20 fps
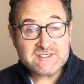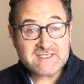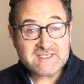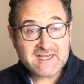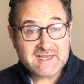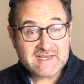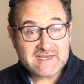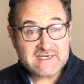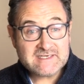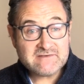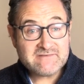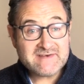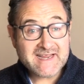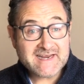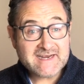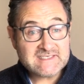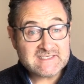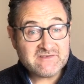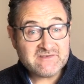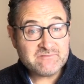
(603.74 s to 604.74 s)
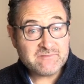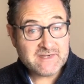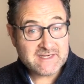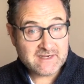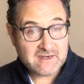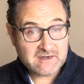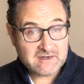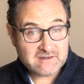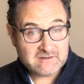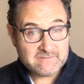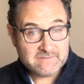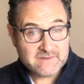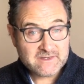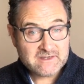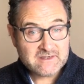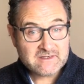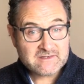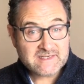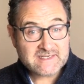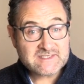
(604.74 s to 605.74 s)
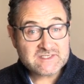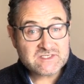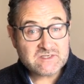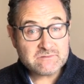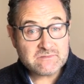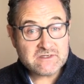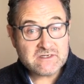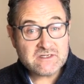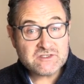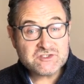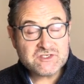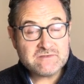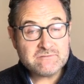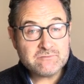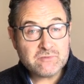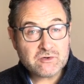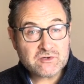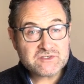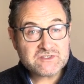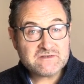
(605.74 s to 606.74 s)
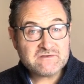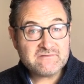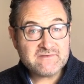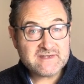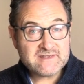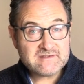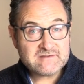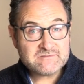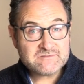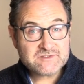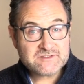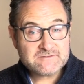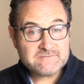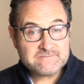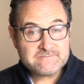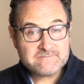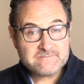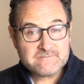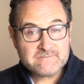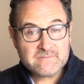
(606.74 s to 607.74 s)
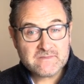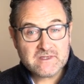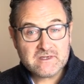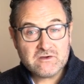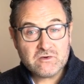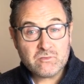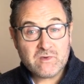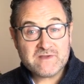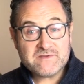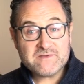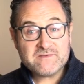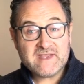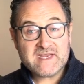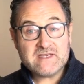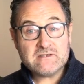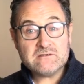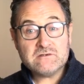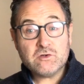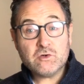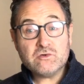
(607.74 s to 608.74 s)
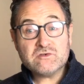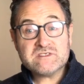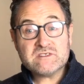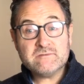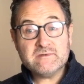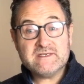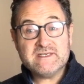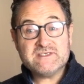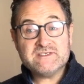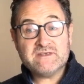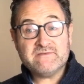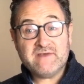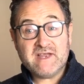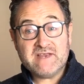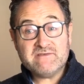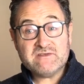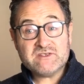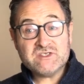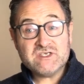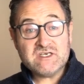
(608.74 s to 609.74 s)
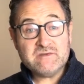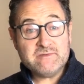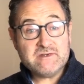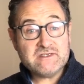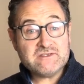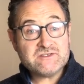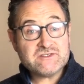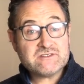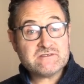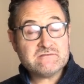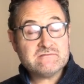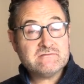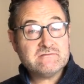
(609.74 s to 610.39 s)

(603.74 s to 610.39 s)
tide of negative PR that has emerged in books and films. Whether they will ultimately survive the turbulence